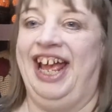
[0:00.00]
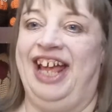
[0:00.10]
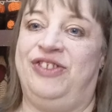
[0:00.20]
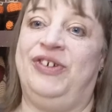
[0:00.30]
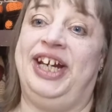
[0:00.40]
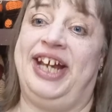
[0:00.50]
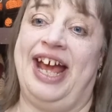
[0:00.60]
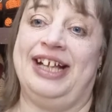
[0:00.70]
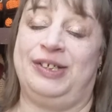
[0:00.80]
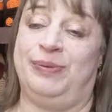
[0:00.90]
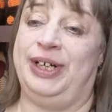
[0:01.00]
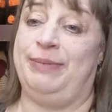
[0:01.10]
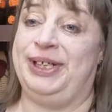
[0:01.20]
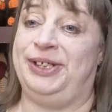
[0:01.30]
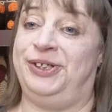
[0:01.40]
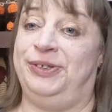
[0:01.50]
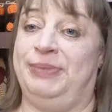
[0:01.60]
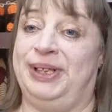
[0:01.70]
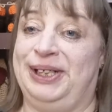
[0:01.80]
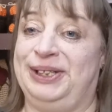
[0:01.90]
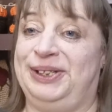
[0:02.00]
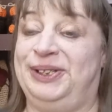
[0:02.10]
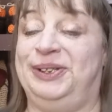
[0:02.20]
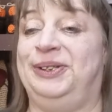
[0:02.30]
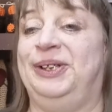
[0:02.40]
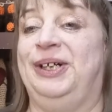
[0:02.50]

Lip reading: And three cats would have been too much.